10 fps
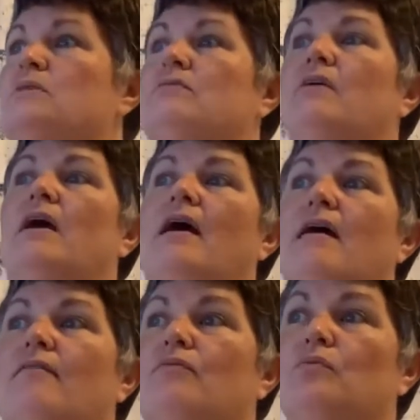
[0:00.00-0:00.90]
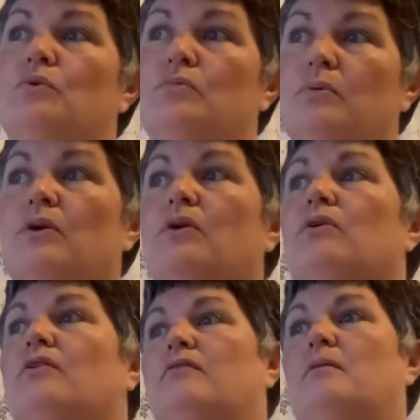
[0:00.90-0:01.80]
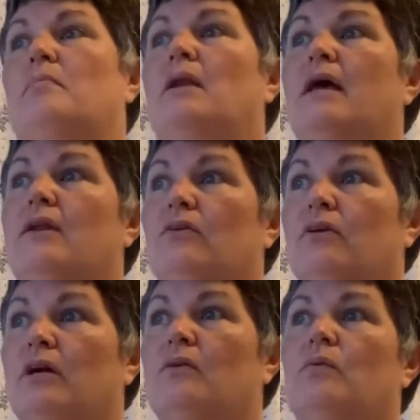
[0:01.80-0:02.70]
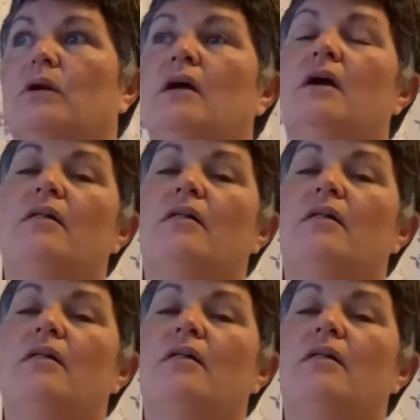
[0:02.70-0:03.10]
if they have a wood burner, if they're planning on getting one,